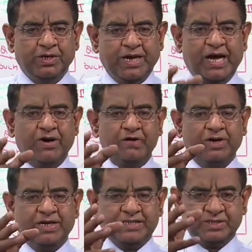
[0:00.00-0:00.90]
Now,
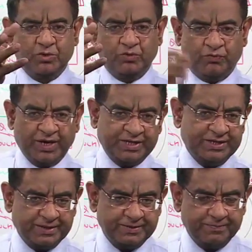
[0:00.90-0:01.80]
let's go
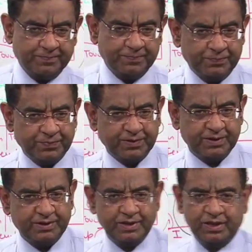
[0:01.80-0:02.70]
further.
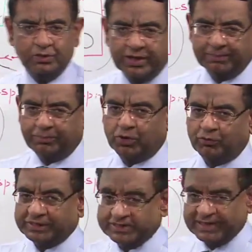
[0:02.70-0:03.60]
Look at the
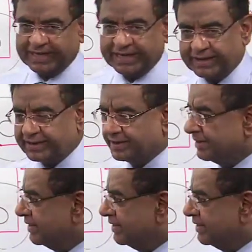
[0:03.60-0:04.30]
board once again.